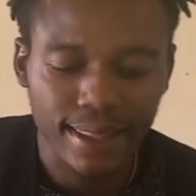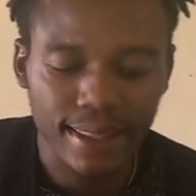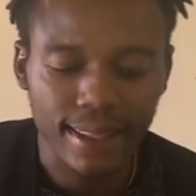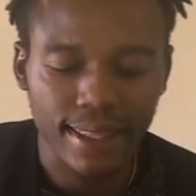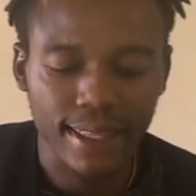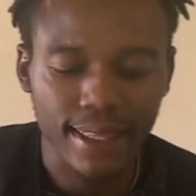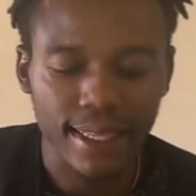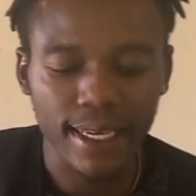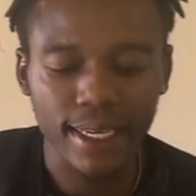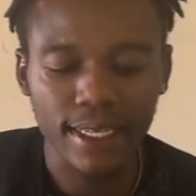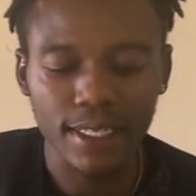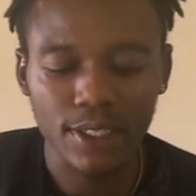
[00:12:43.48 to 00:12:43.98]

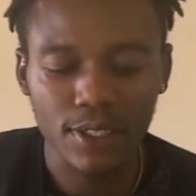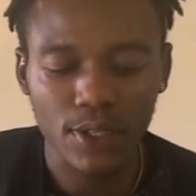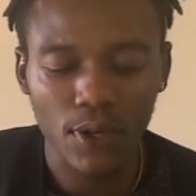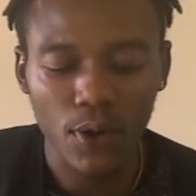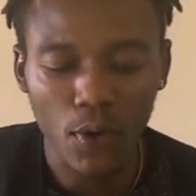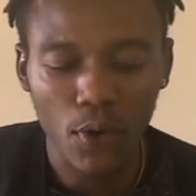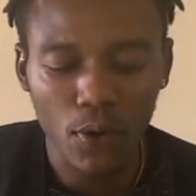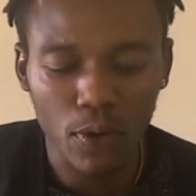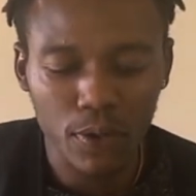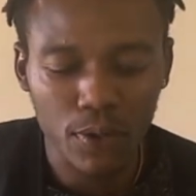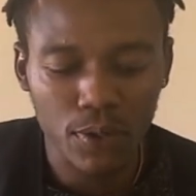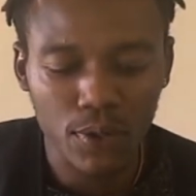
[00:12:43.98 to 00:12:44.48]
There is
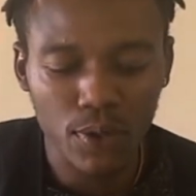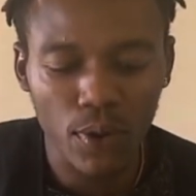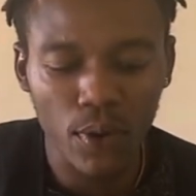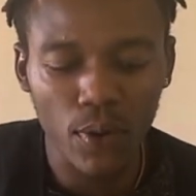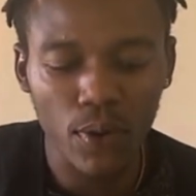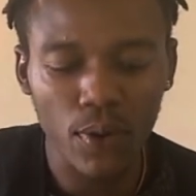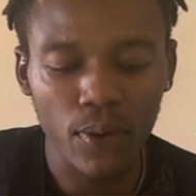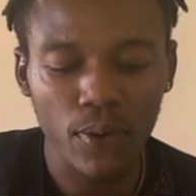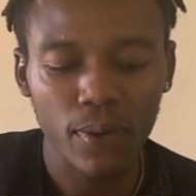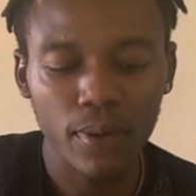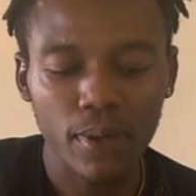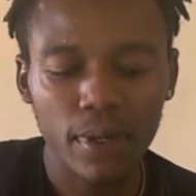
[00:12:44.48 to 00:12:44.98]

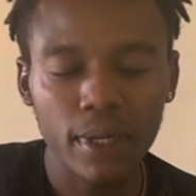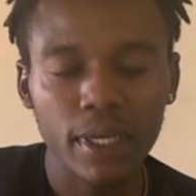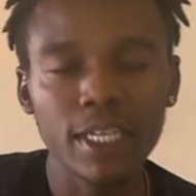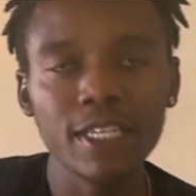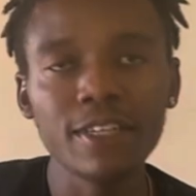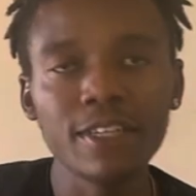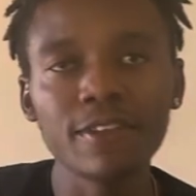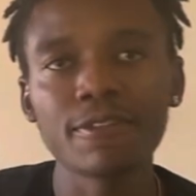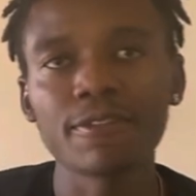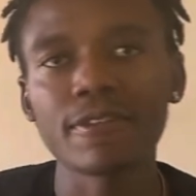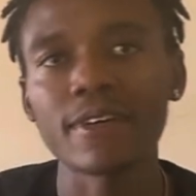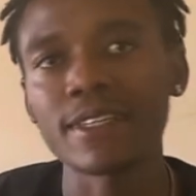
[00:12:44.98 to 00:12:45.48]
also
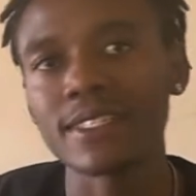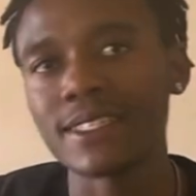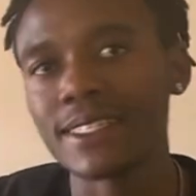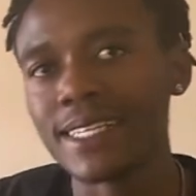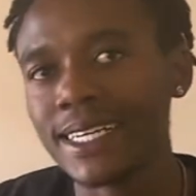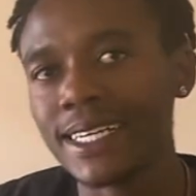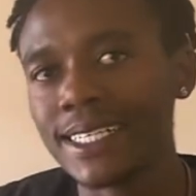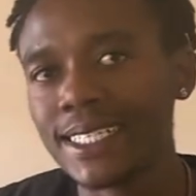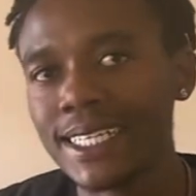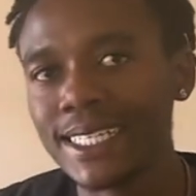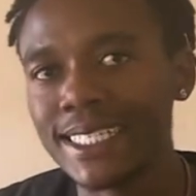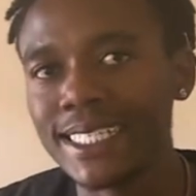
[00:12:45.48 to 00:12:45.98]

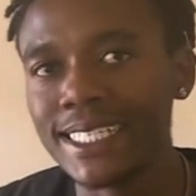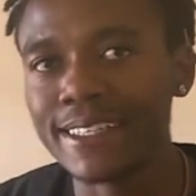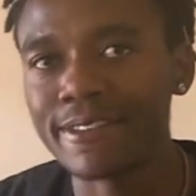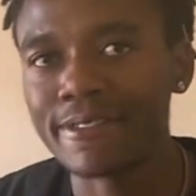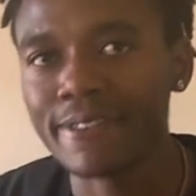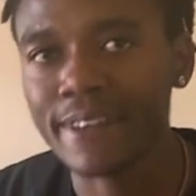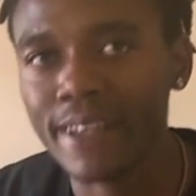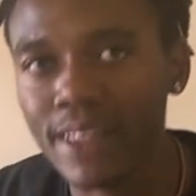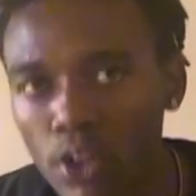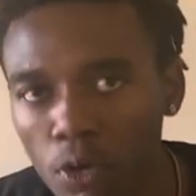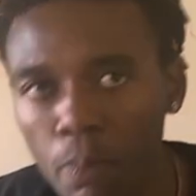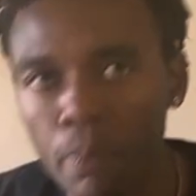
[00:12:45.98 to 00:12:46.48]
infrastructure
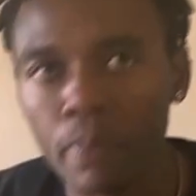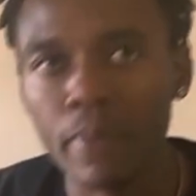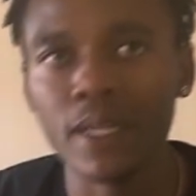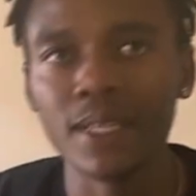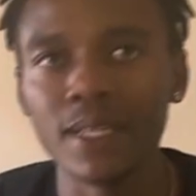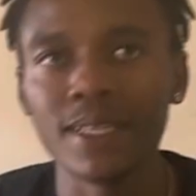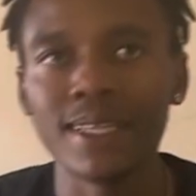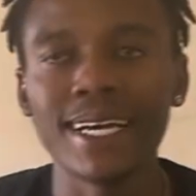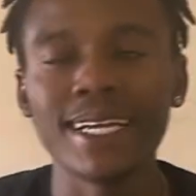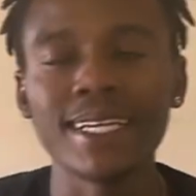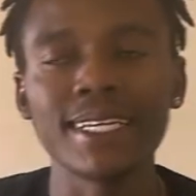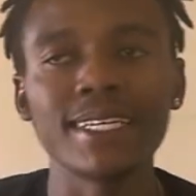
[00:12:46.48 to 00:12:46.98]

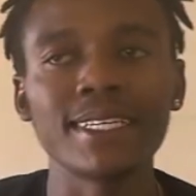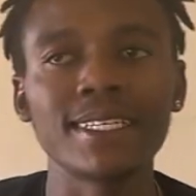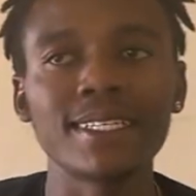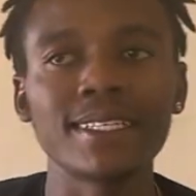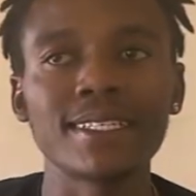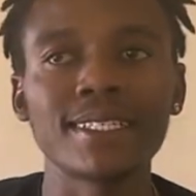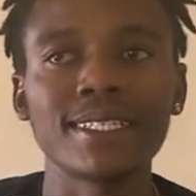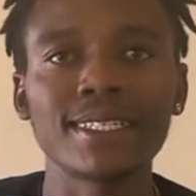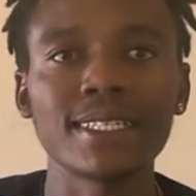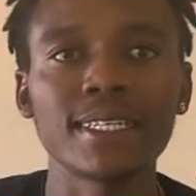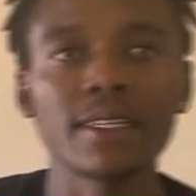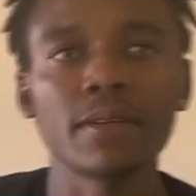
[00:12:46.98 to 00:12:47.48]
development that
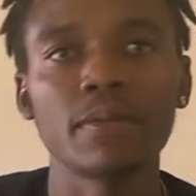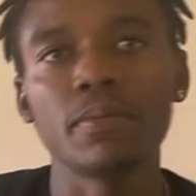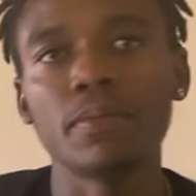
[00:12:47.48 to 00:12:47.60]
has